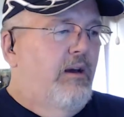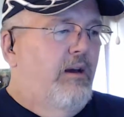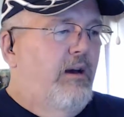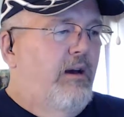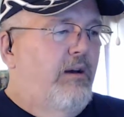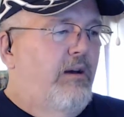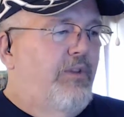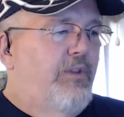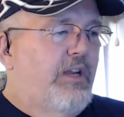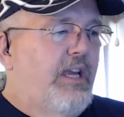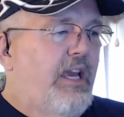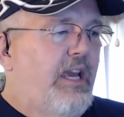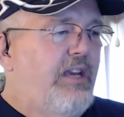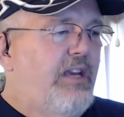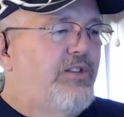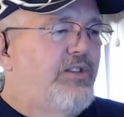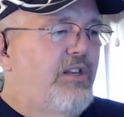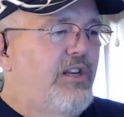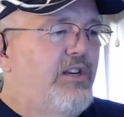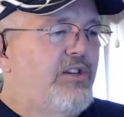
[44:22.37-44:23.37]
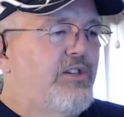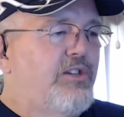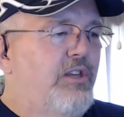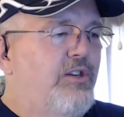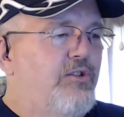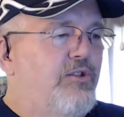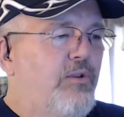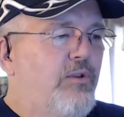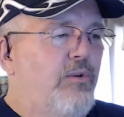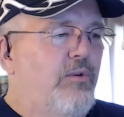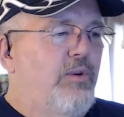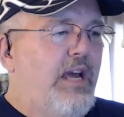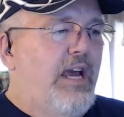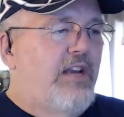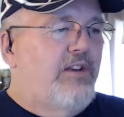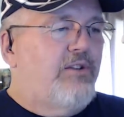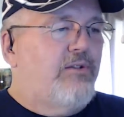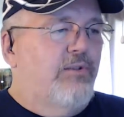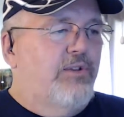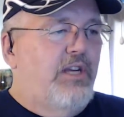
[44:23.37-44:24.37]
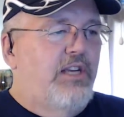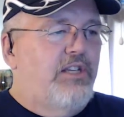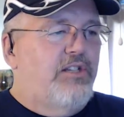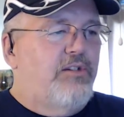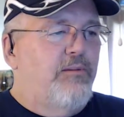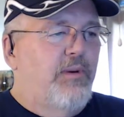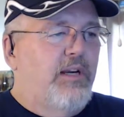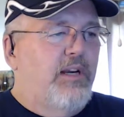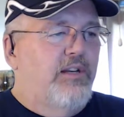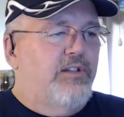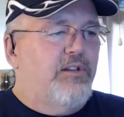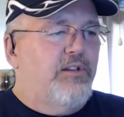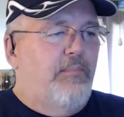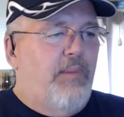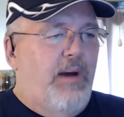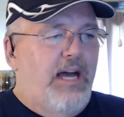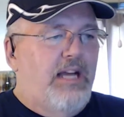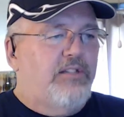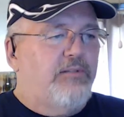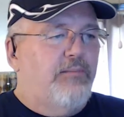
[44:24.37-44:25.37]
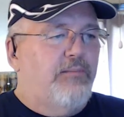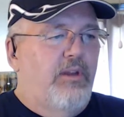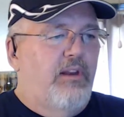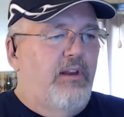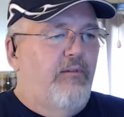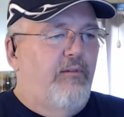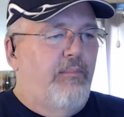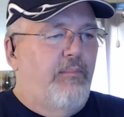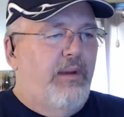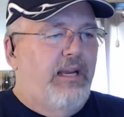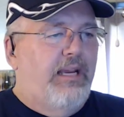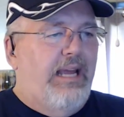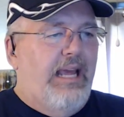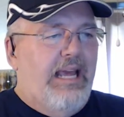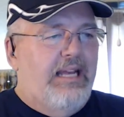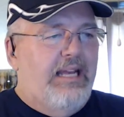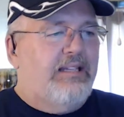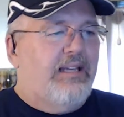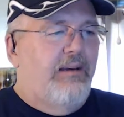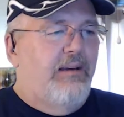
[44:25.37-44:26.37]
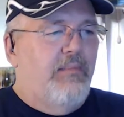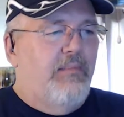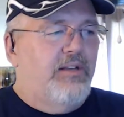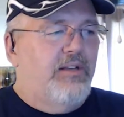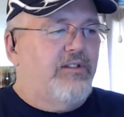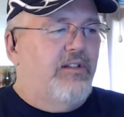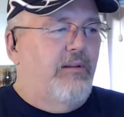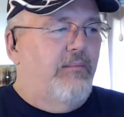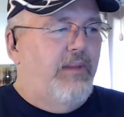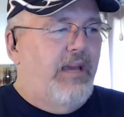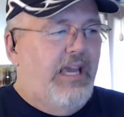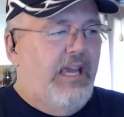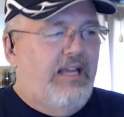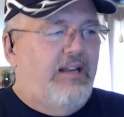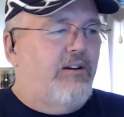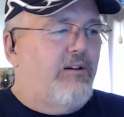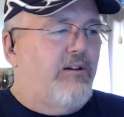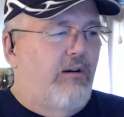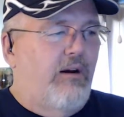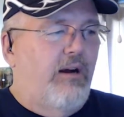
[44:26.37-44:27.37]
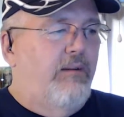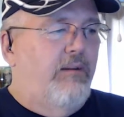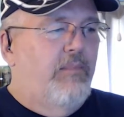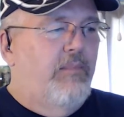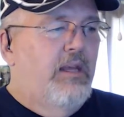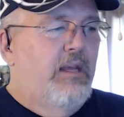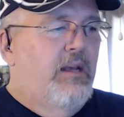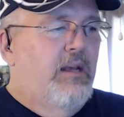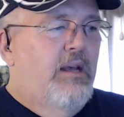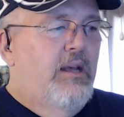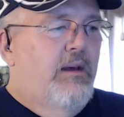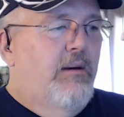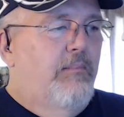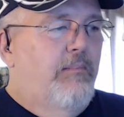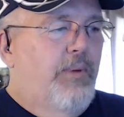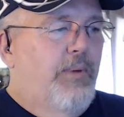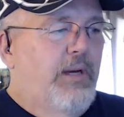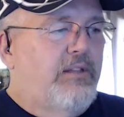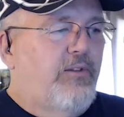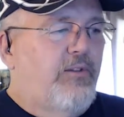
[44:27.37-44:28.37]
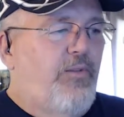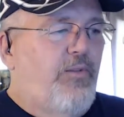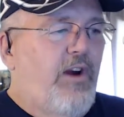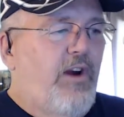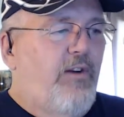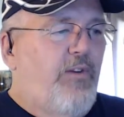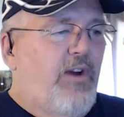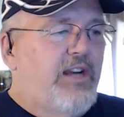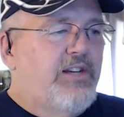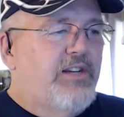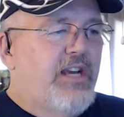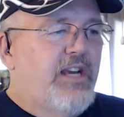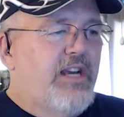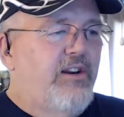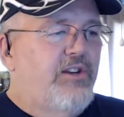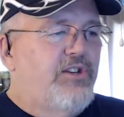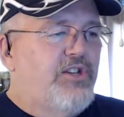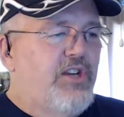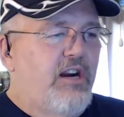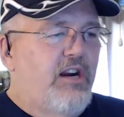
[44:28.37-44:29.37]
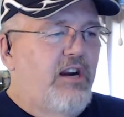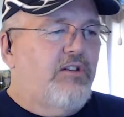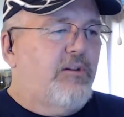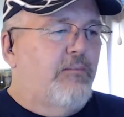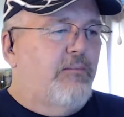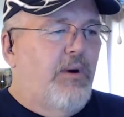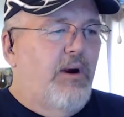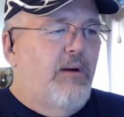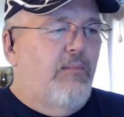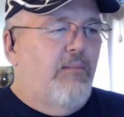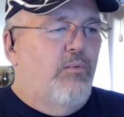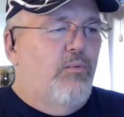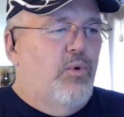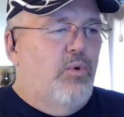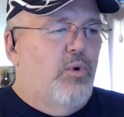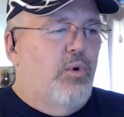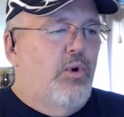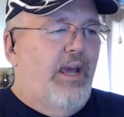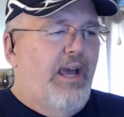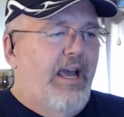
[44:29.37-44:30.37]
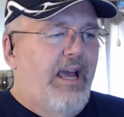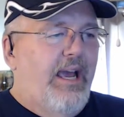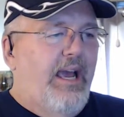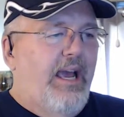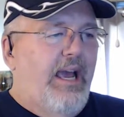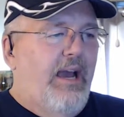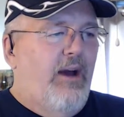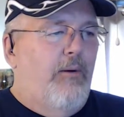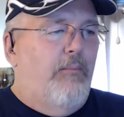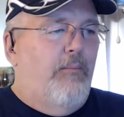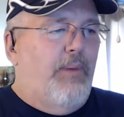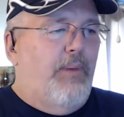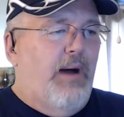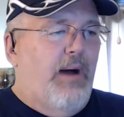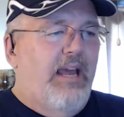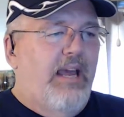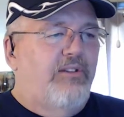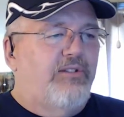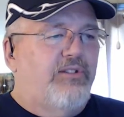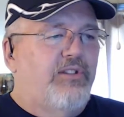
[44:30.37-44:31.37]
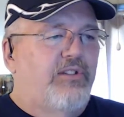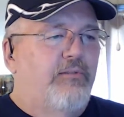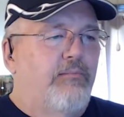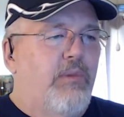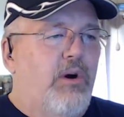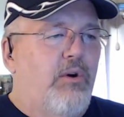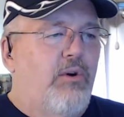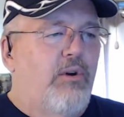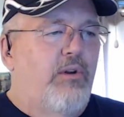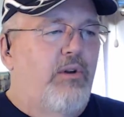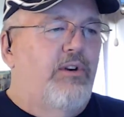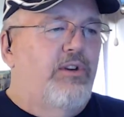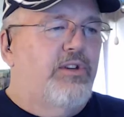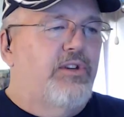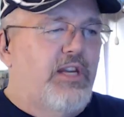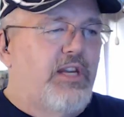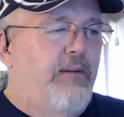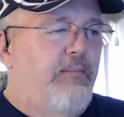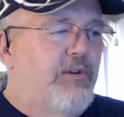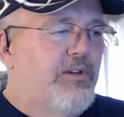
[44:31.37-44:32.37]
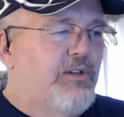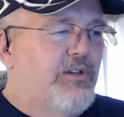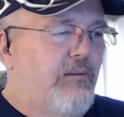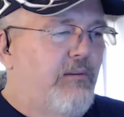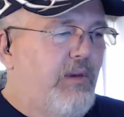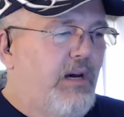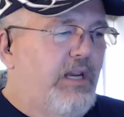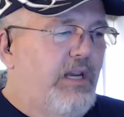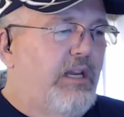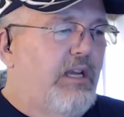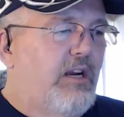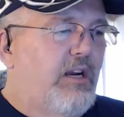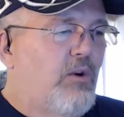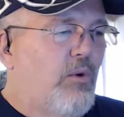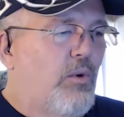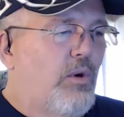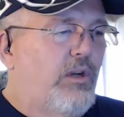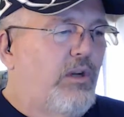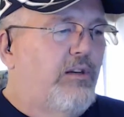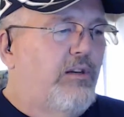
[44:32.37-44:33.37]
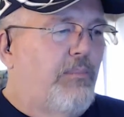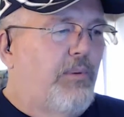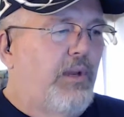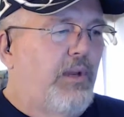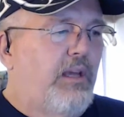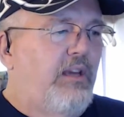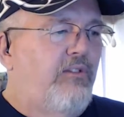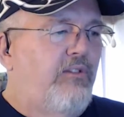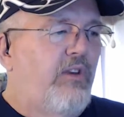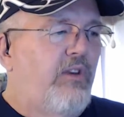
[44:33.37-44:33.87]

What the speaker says: The case initially drew national attention because of the possibility of it being an anti-Muslim hate crime, but the Fairfax County Sheriff's Department ruled out bias as a motive in the statements on Monday. According to police,